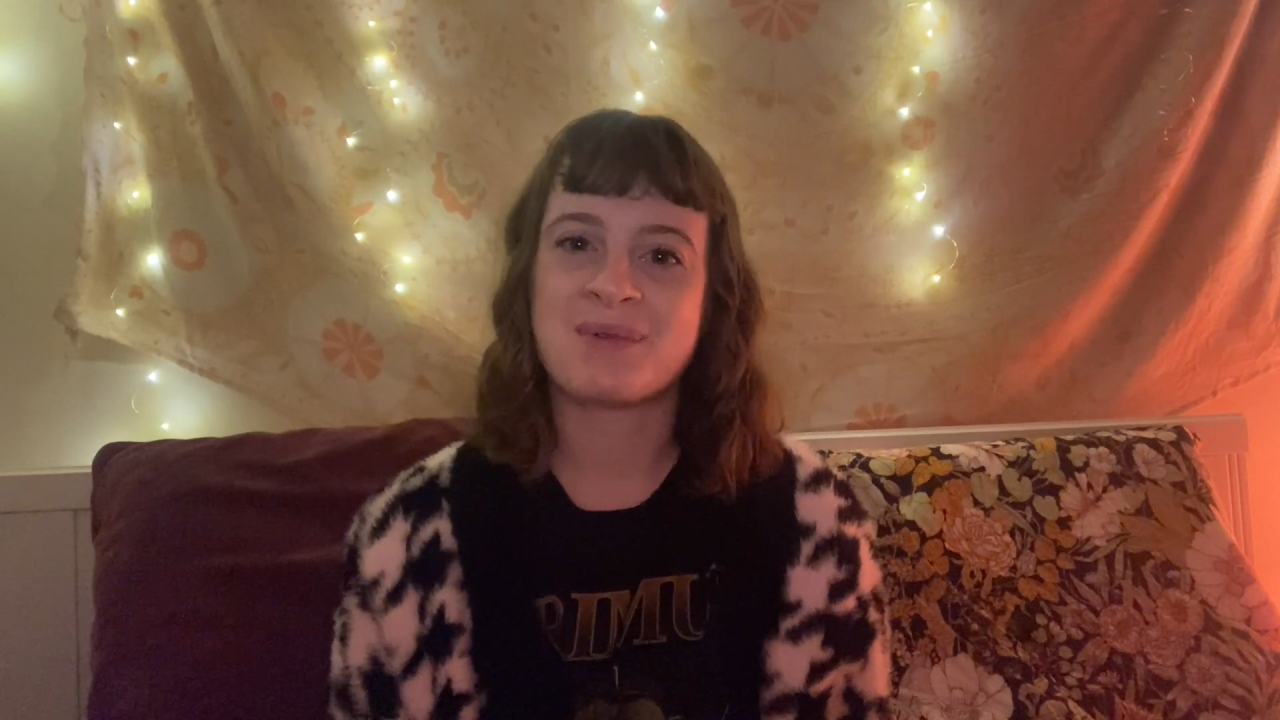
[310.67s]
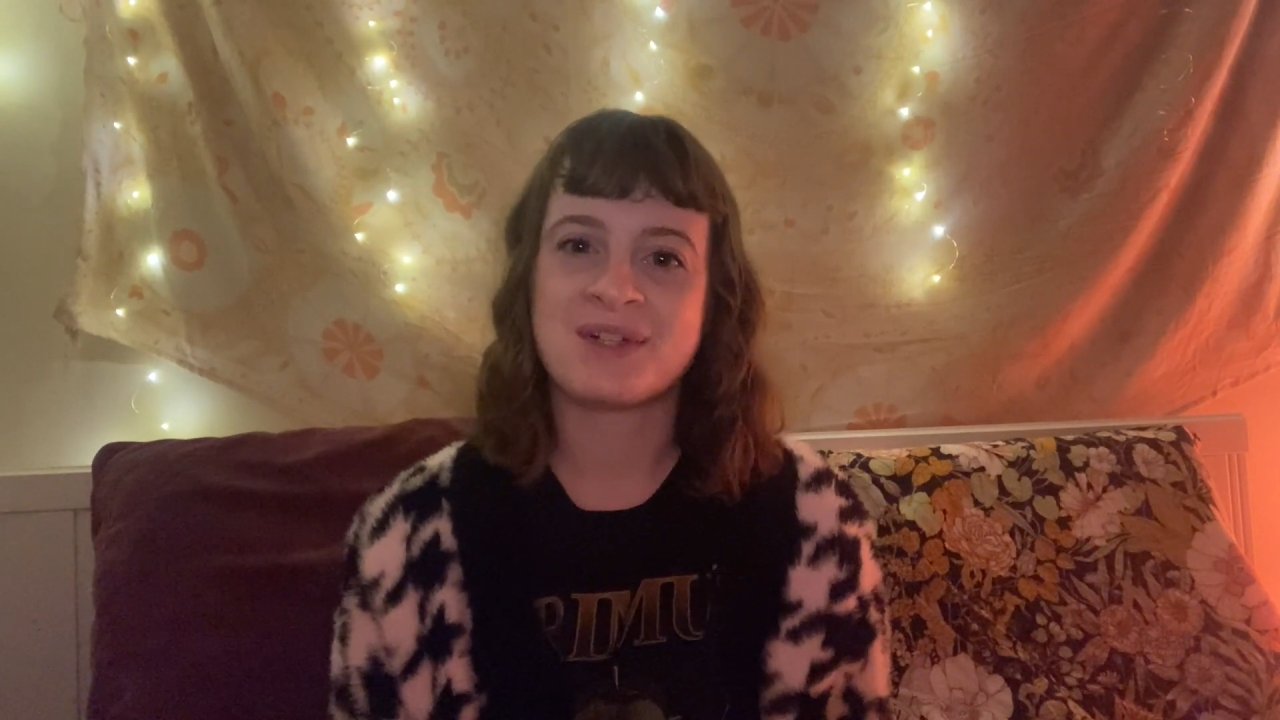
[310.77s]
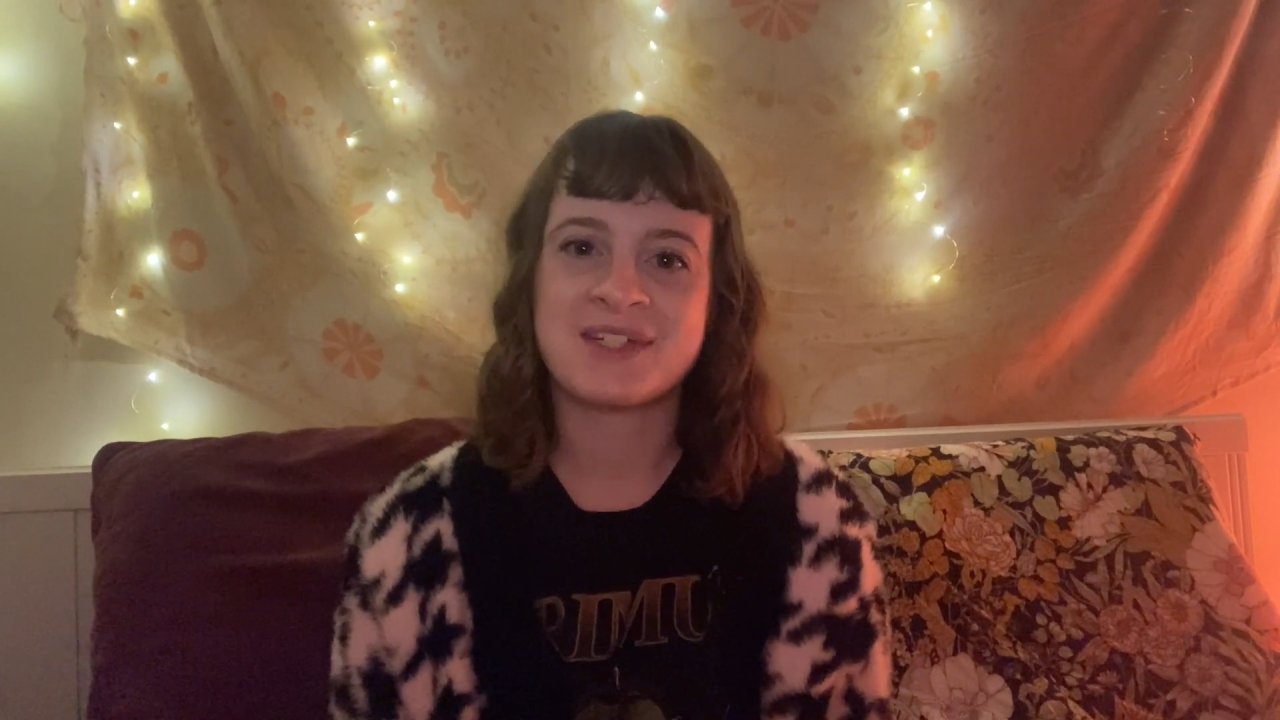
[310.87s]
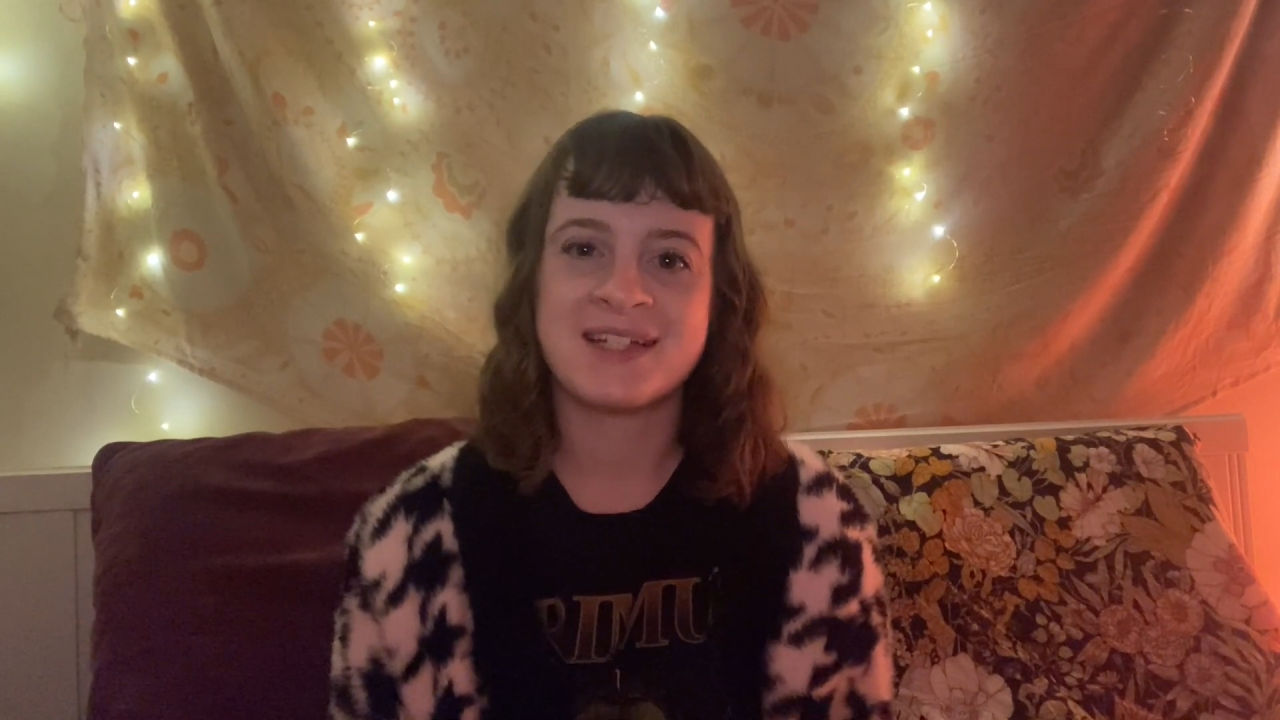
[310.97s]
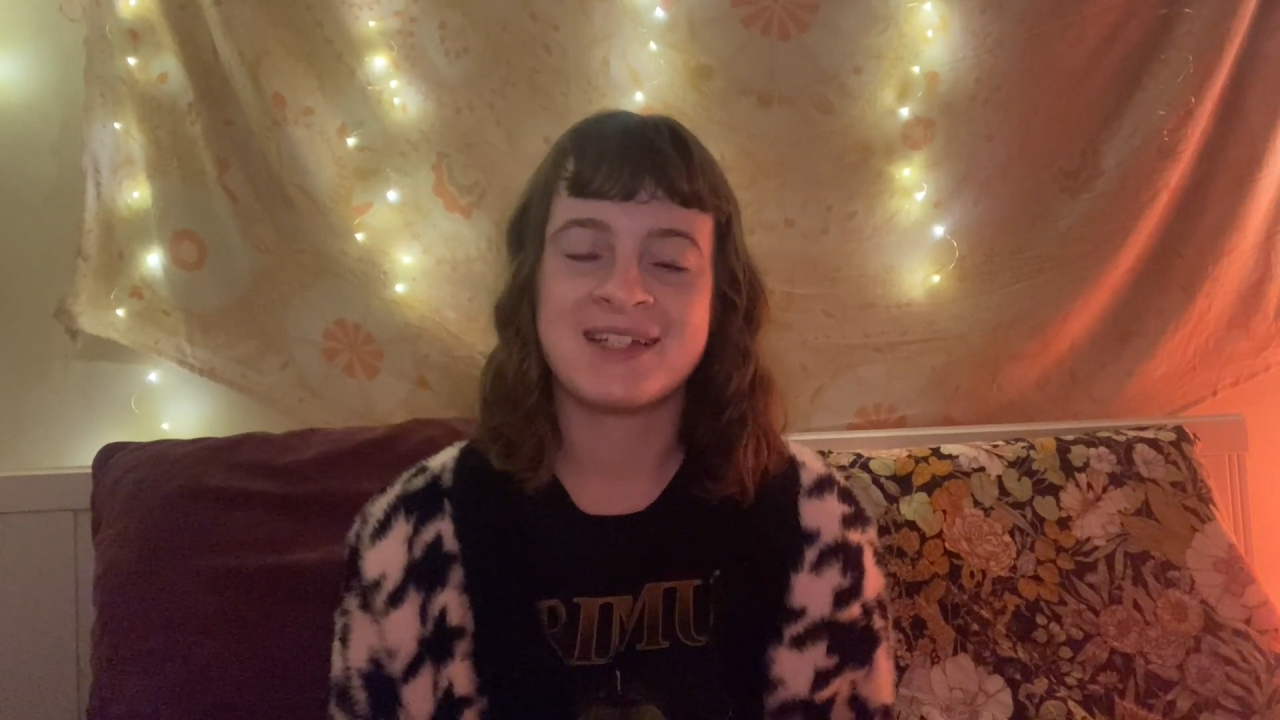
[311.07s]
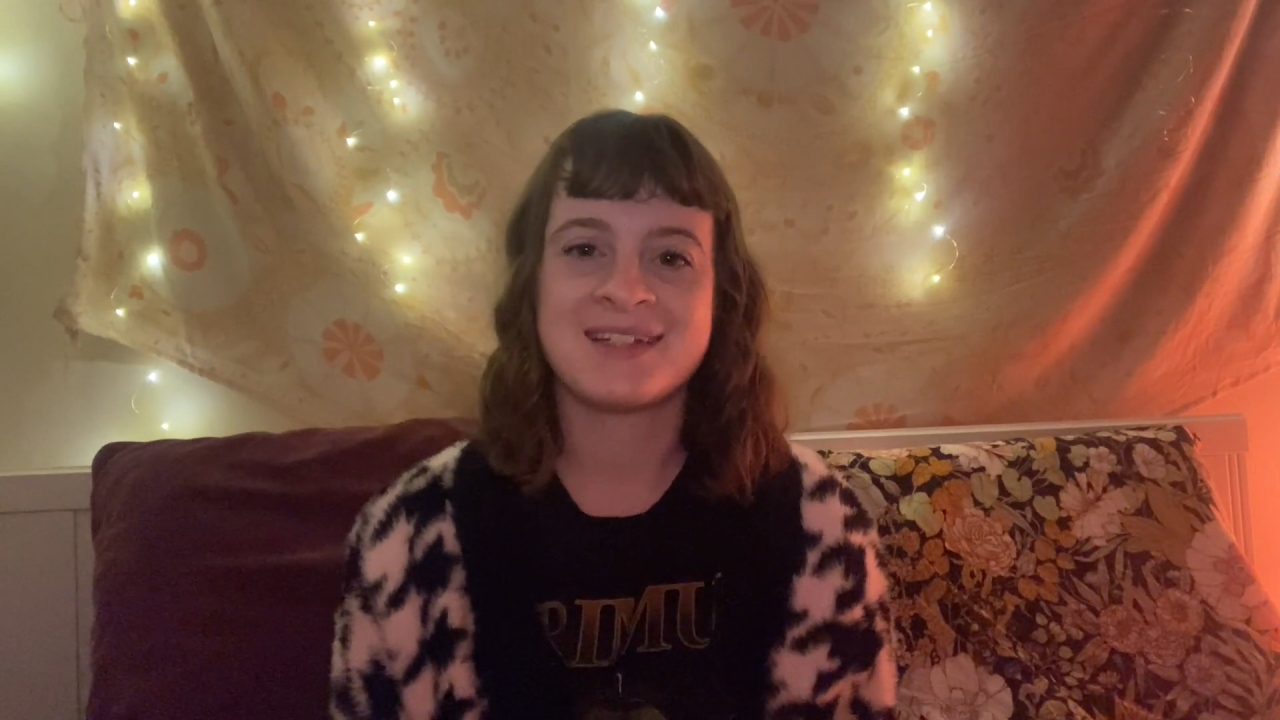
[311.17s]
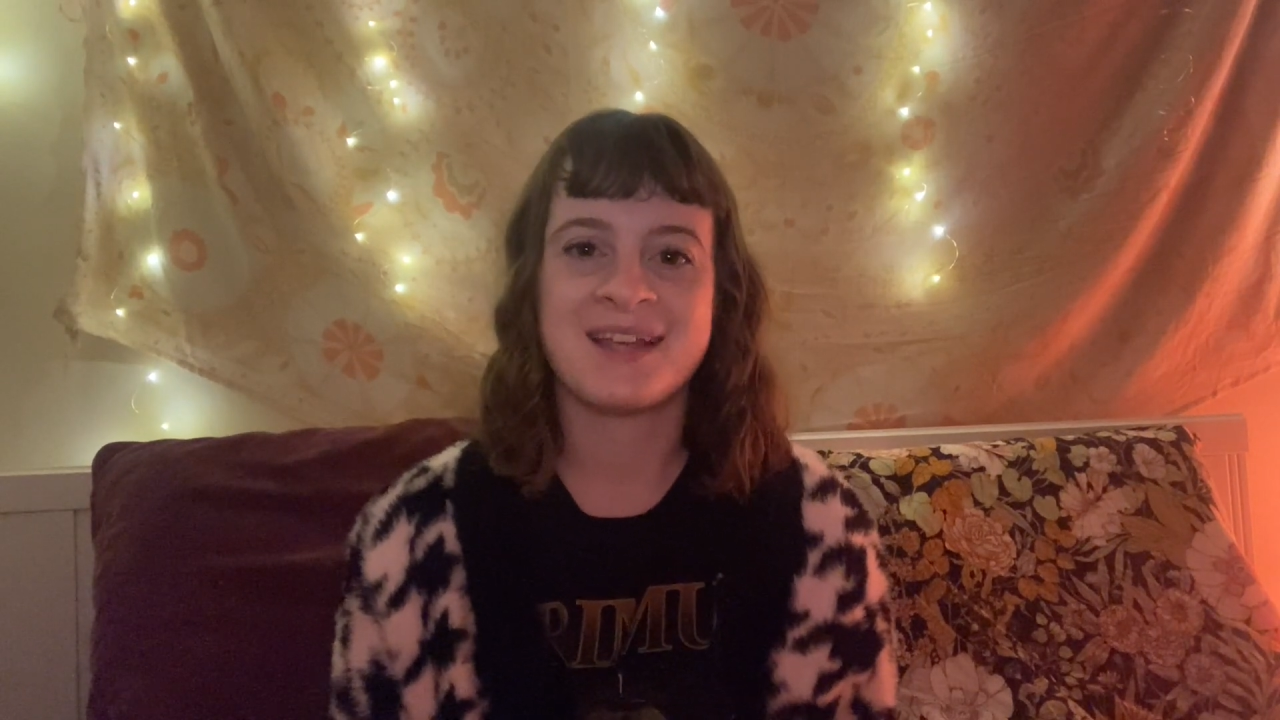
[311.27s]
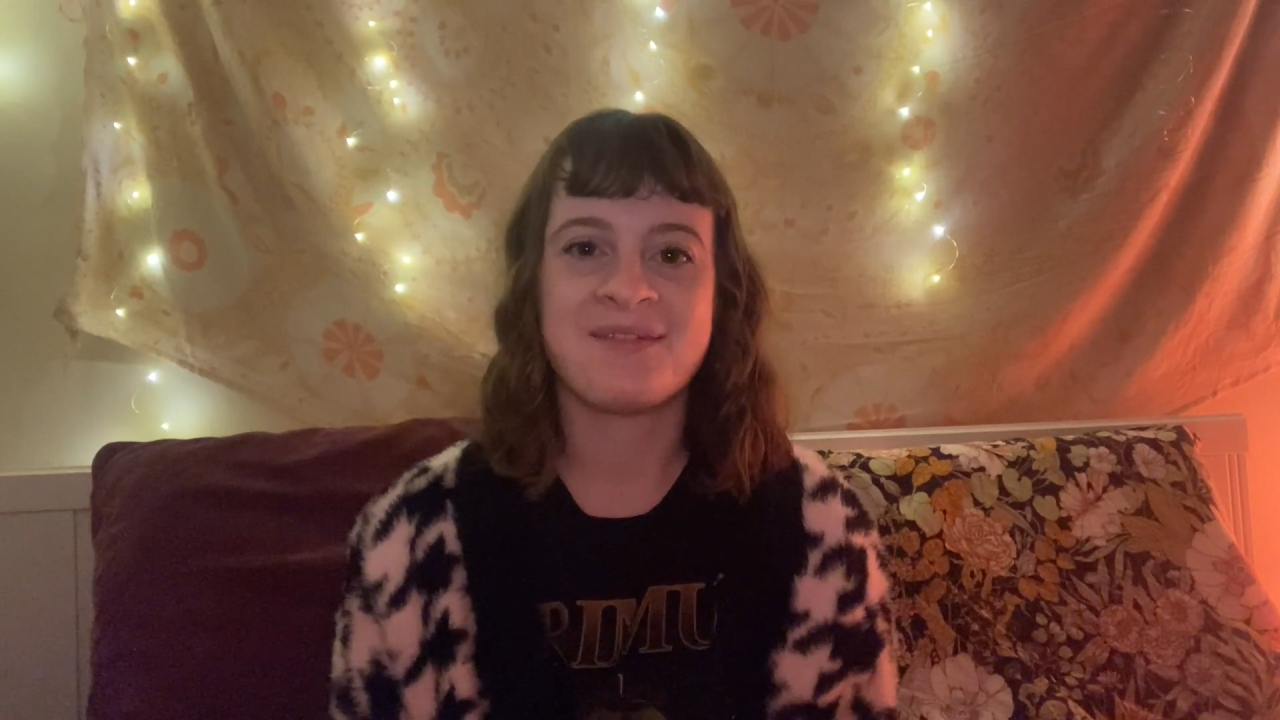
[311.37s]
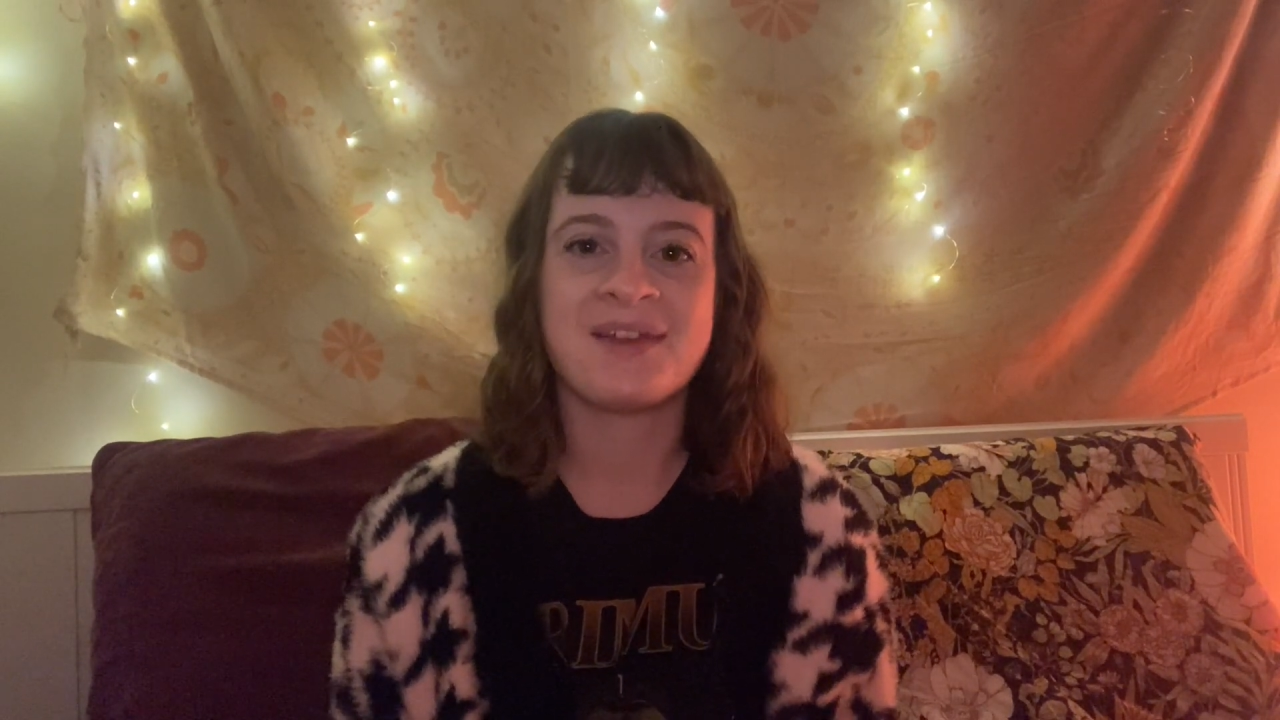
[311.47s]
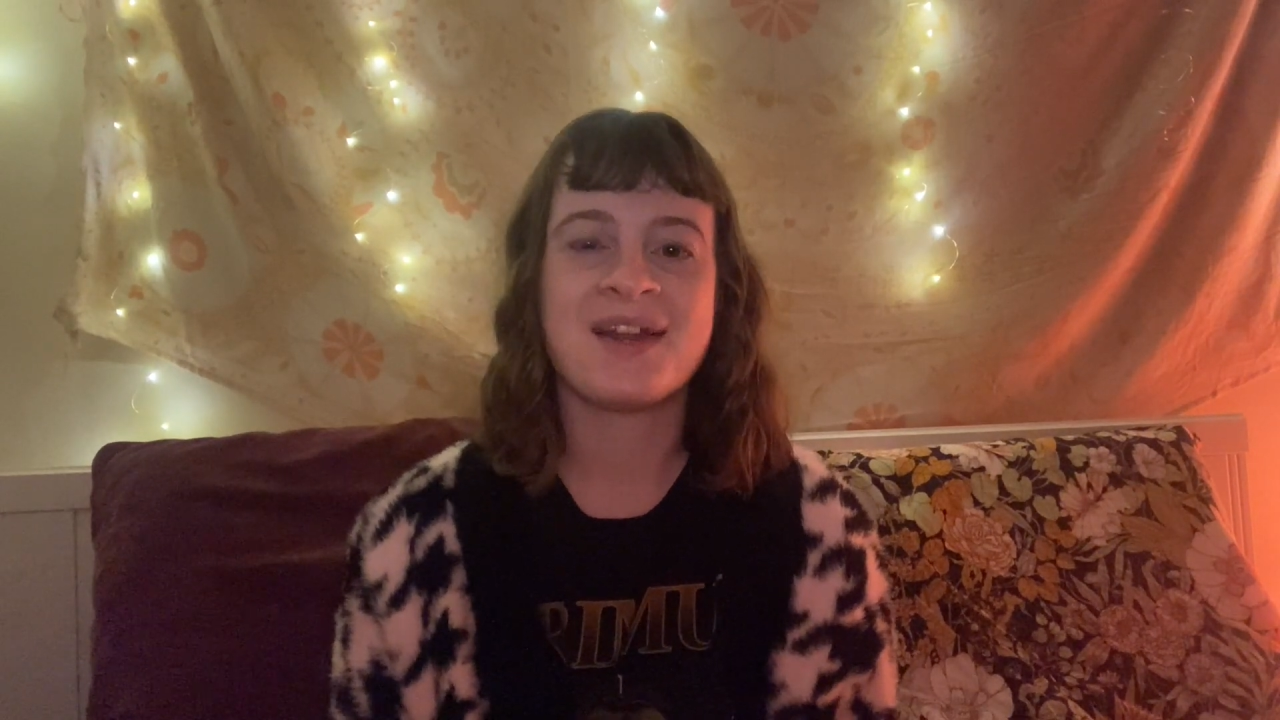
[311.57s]
watching Year
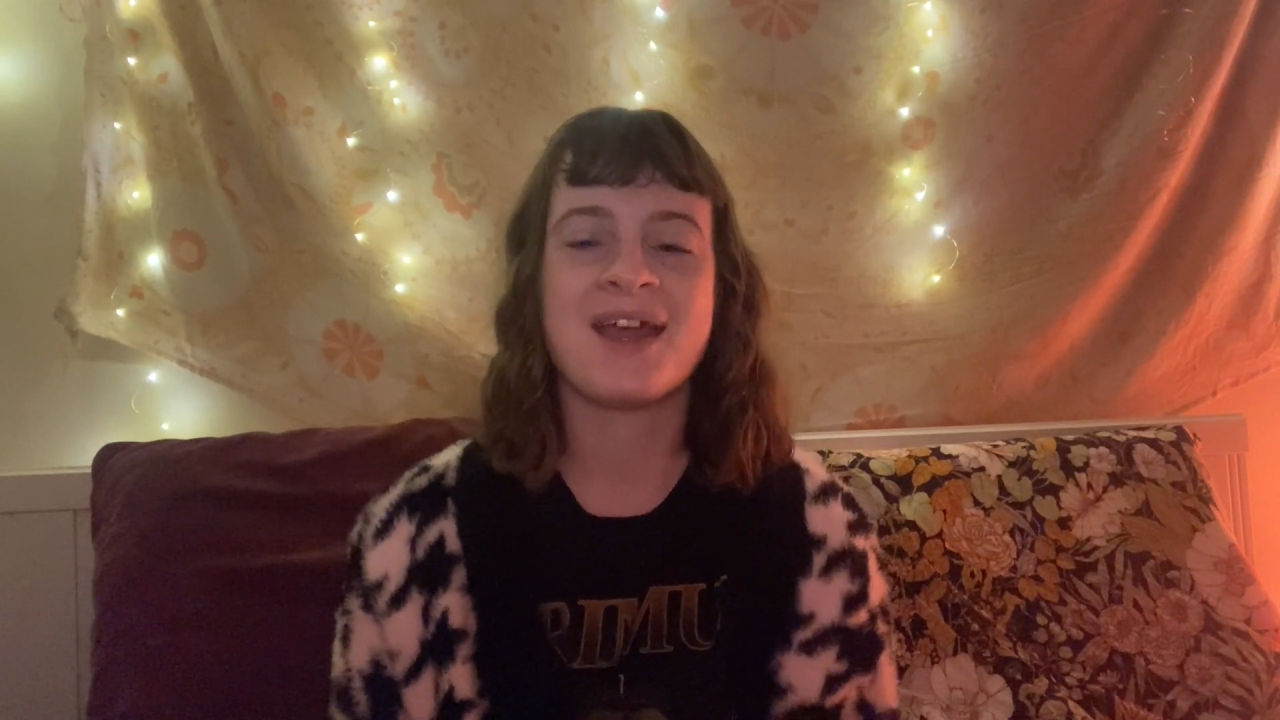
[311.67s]
7.